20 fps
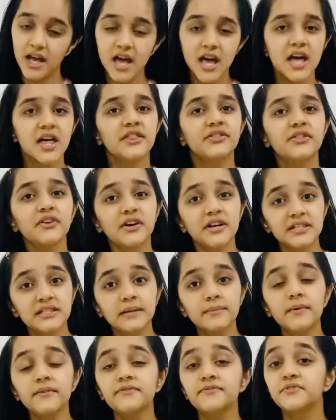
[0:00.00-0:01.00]
There are some
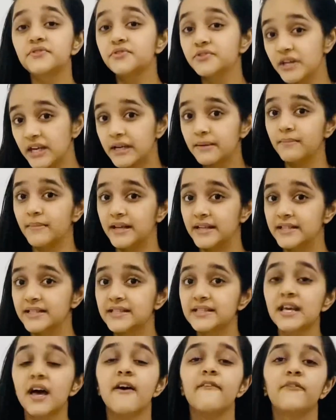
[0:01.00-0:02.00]
of treatments
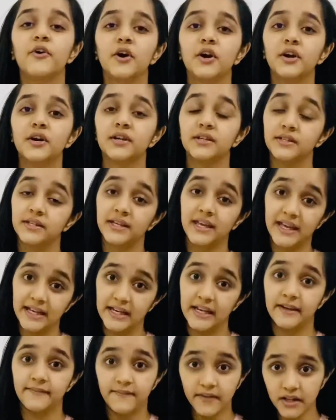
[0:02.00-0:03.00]
for the kidney
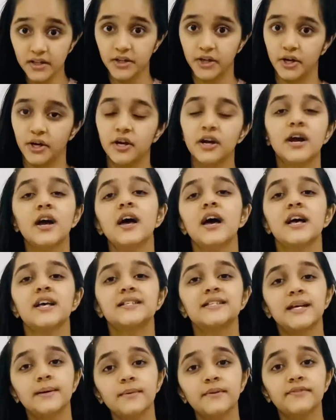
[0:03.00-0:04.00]
failure. Some
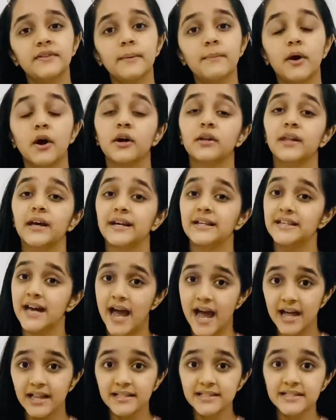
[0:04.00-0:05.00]
of them are like
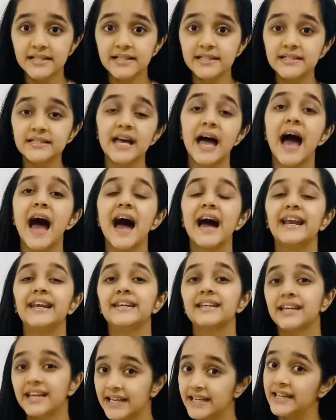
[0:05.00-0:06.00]
dialysis and
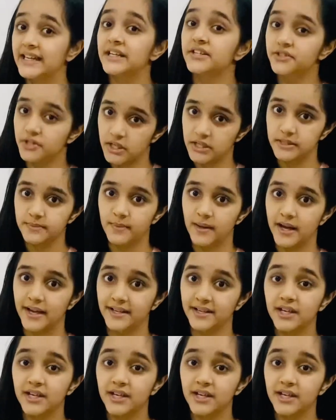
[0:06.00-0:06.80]
kidney transplant.